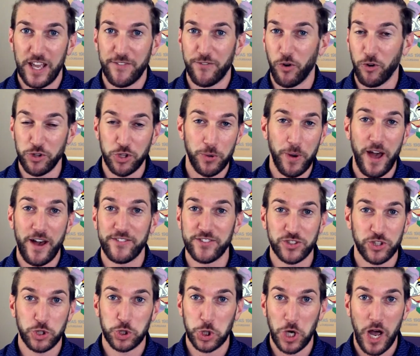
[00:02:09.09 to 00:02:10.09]
If all you have
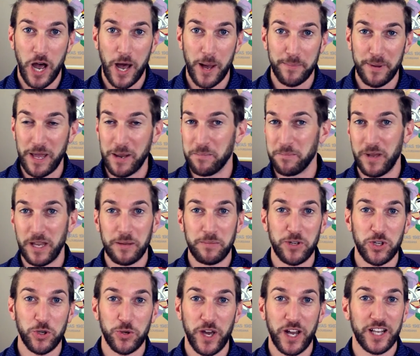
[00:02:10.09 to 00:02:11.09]
is a job and maybe
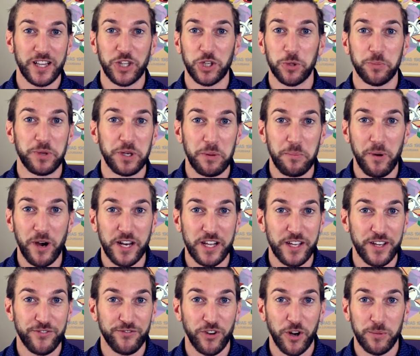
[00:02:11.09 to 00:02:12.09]
you get a little bit of
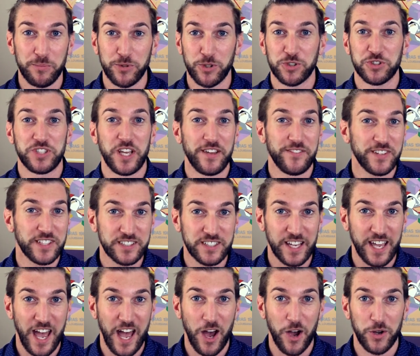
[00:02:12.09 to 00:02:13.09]
money from your savings
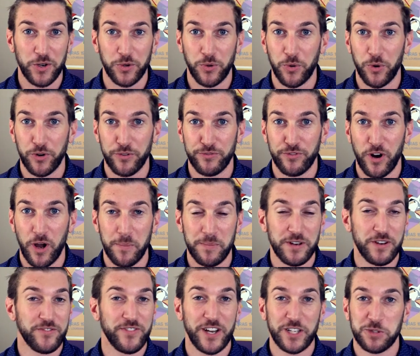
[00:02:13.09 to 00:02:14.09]
account or from
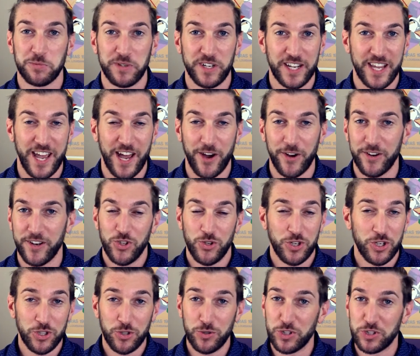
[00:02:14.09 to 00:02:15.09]
an investment account, you
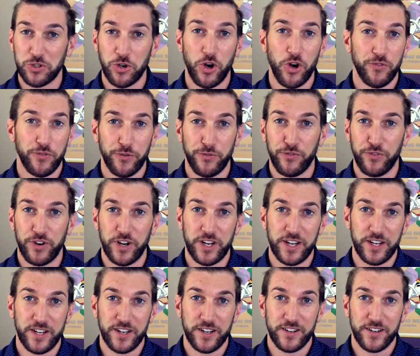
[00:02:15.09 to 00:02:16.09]
can do this all for
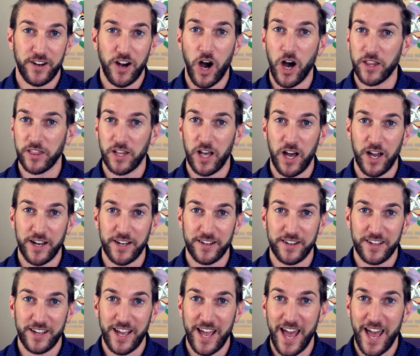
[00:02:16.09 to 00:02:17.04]
free online.